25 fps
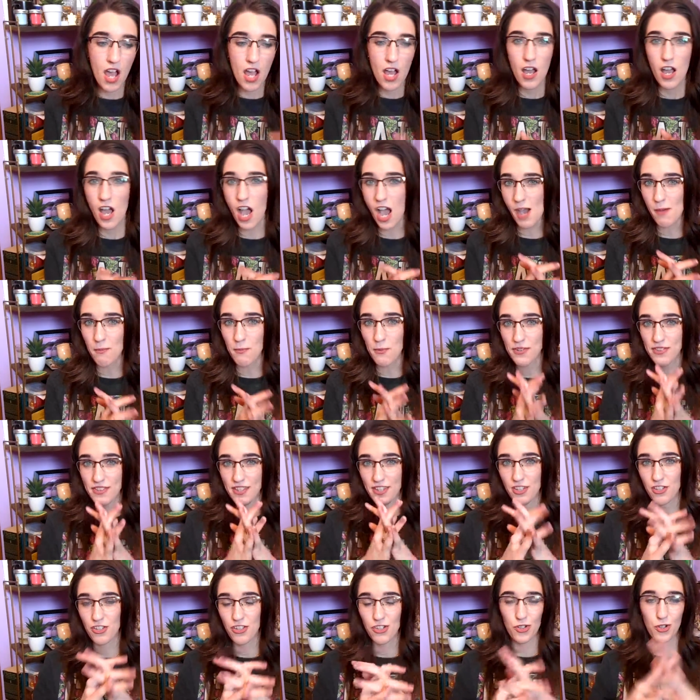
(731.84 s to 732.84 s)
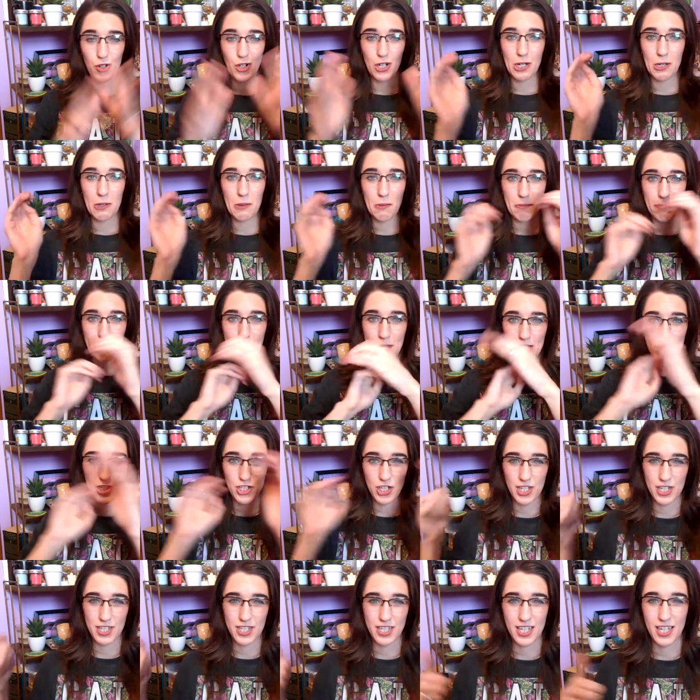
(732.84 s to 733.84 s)
um, within your
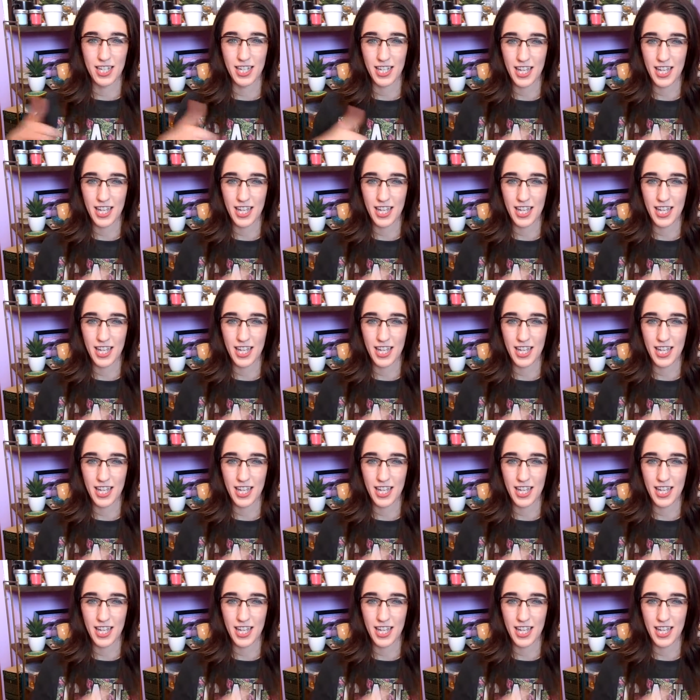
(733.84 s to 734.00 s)
budget